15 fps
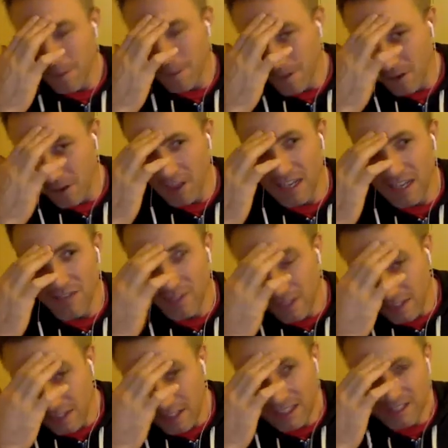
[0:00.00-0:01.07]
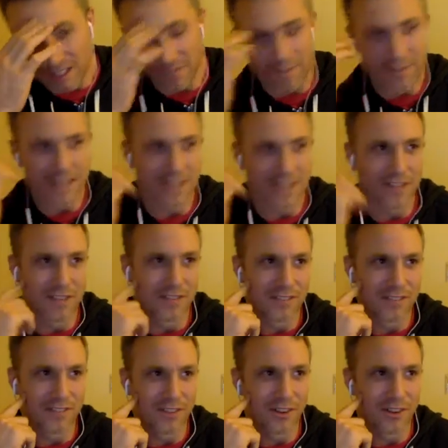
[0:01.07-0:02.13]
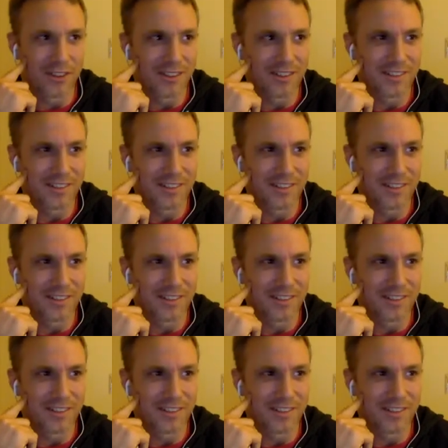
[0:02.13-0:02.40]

you know, even if you've got